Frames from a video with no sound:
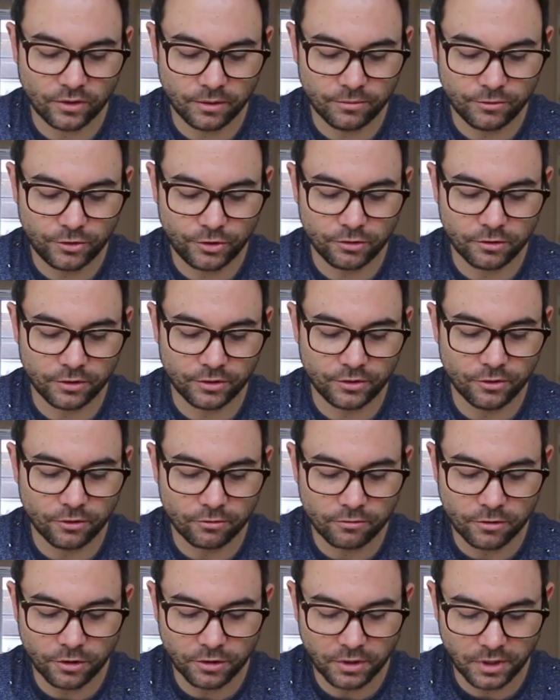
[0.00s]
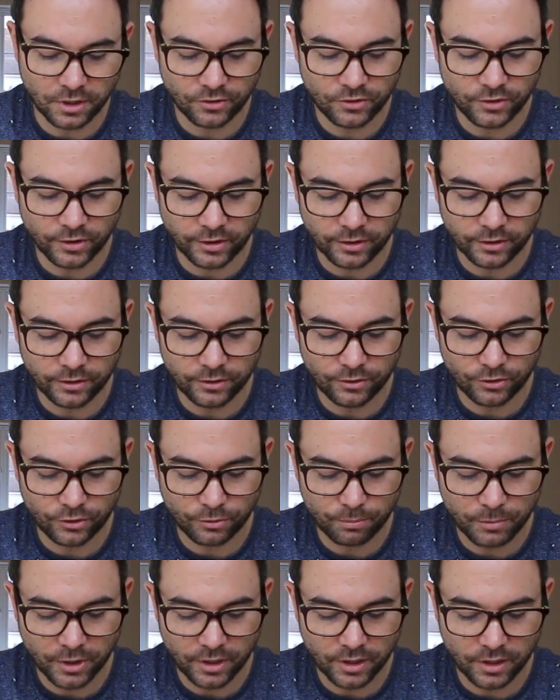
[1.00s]
I'm sure it's not rocket
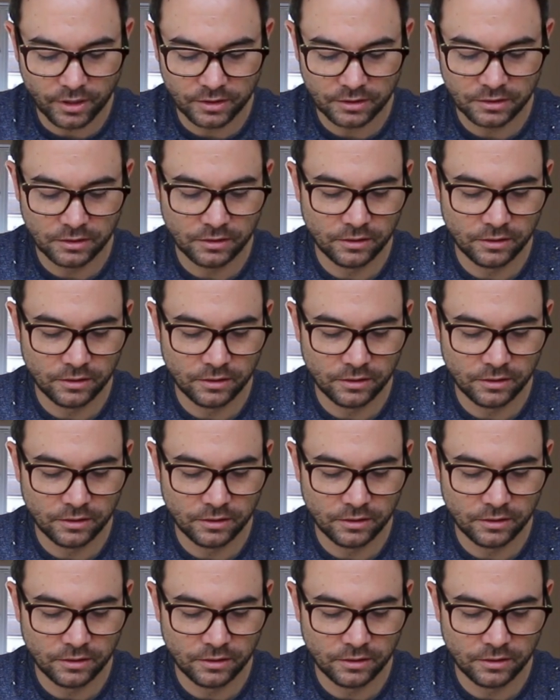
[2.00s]
science, but